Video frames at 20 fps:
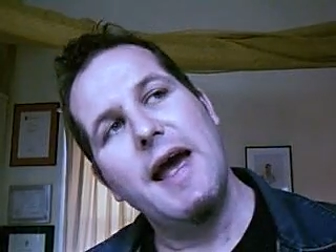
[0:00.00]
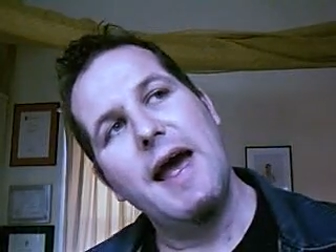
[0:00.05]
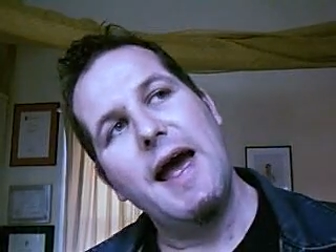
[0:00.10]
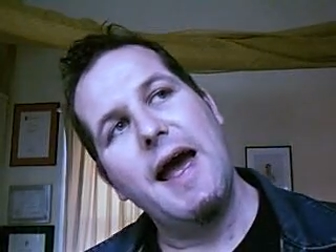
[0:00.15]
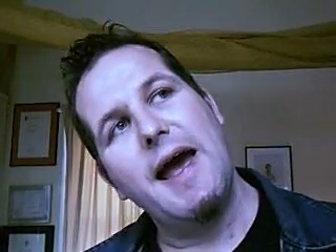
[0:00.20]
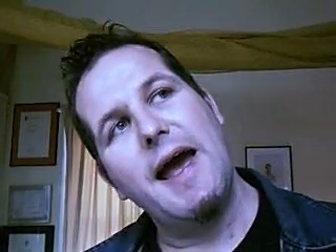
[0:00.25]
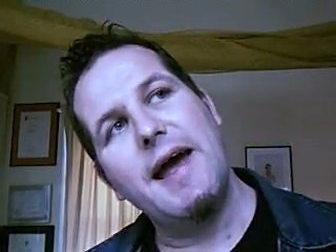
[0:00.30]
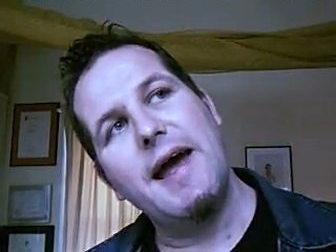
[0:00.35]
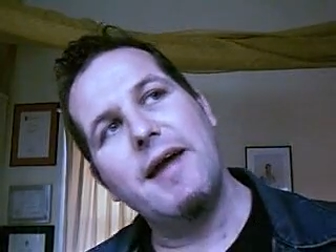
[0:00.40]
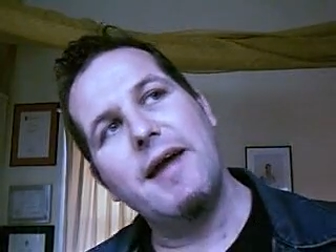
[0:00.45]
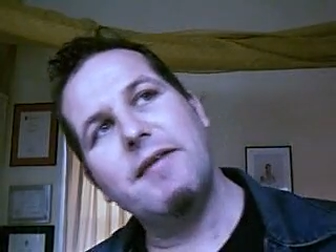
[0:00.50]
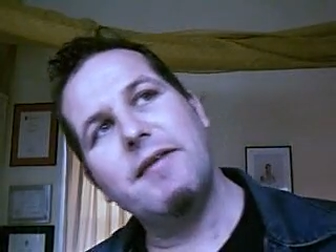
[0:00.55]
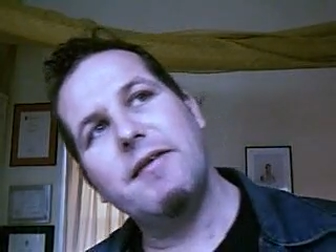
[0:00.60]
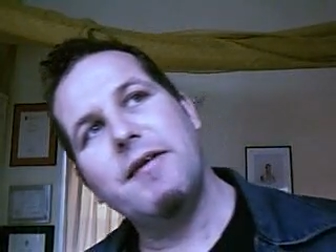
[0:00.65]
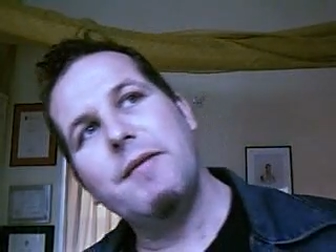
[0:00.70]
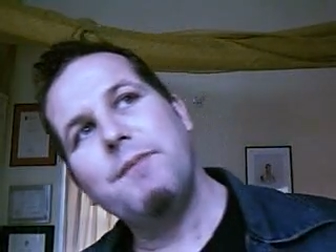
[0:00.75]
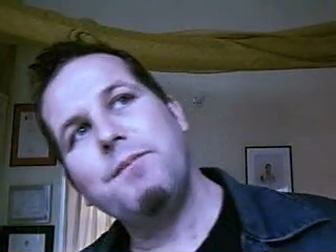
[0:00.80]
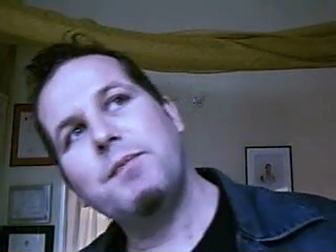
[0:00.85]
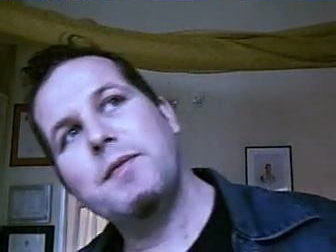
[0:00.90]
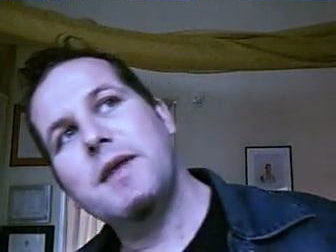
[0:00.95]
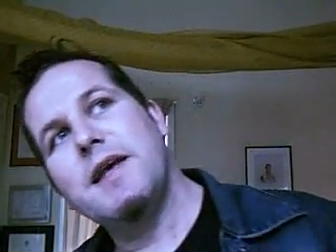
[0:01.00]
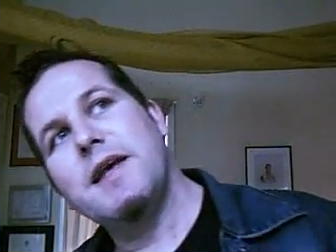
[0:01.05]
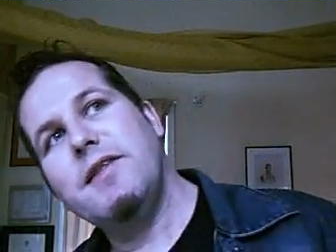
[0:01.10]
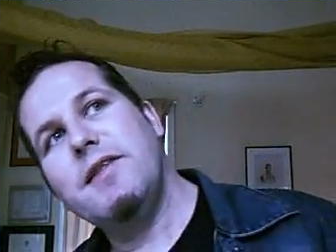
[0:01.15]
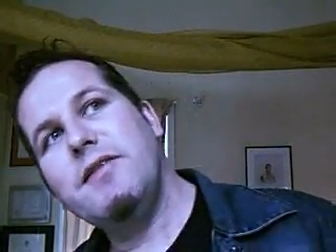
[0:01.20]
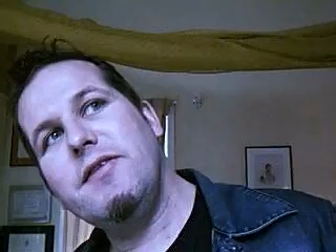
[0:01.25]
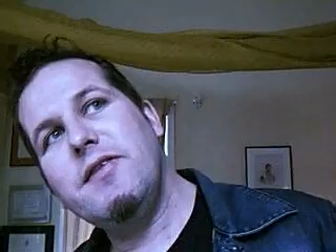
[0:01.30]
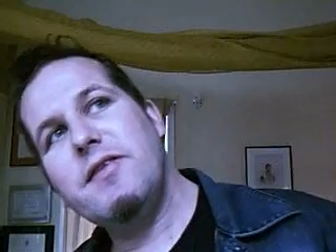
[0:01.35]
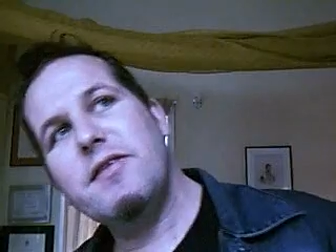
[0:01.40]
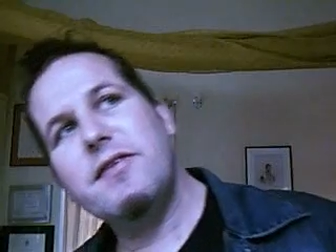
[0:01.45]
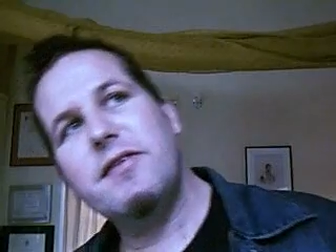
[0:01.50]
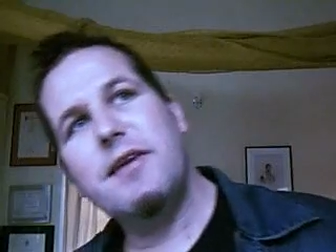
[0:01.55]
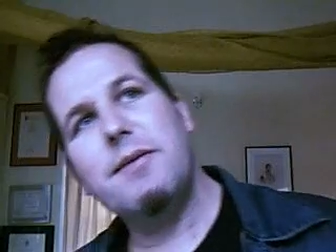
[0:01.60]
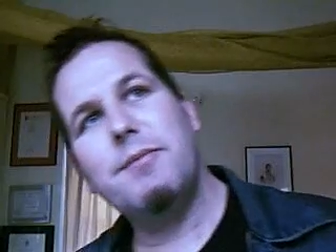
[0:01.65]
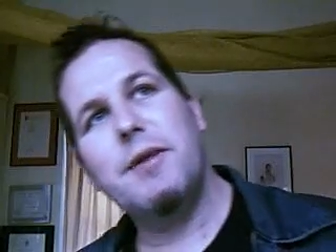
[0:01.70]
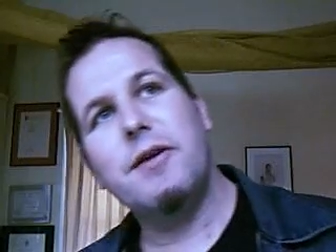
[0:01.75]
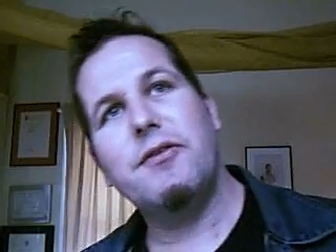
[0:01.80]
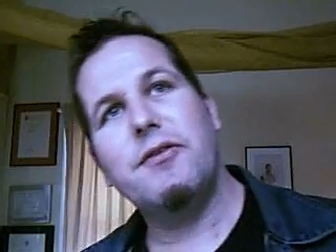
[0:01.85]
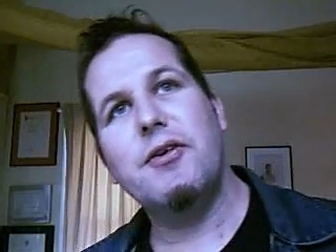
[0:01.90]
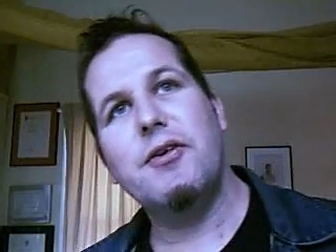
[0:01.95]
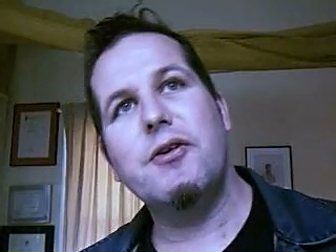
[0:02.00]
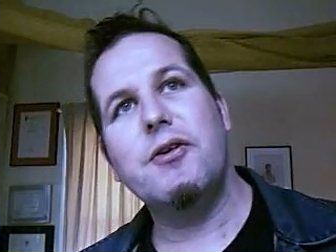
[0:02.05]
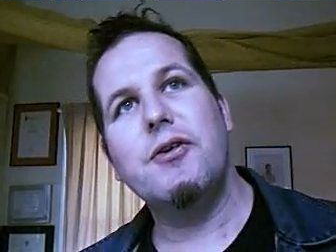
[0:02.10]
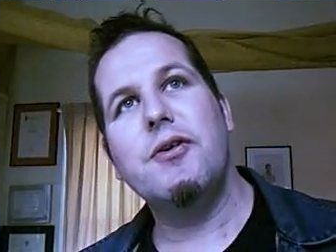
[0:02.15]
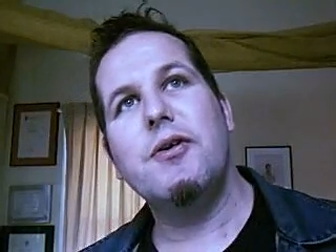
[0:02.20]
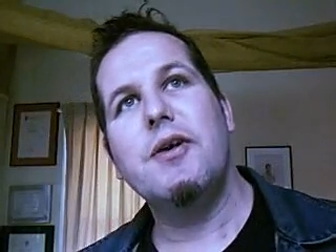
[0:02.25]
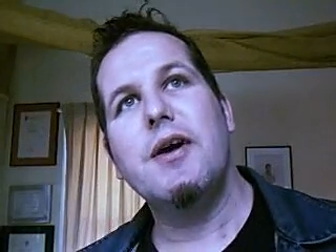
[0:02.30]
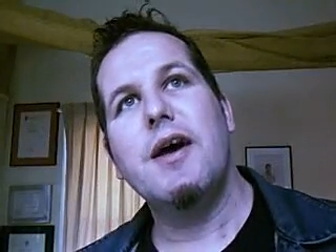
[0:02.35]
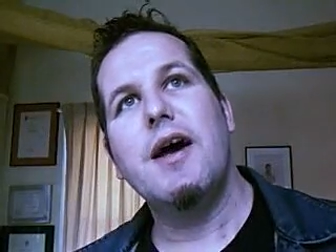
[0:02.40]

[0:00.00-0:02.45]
And this is similar to